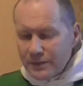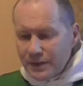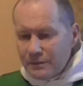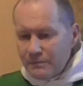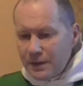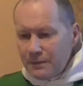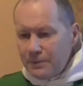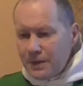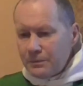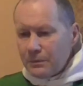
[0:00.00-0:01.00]
There can be
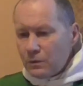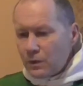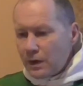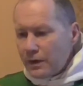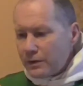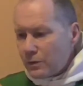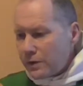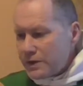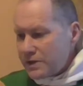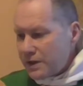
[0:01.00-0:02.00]
people who are
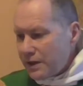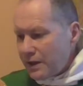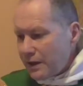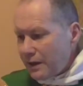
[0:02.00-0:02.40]
noisy,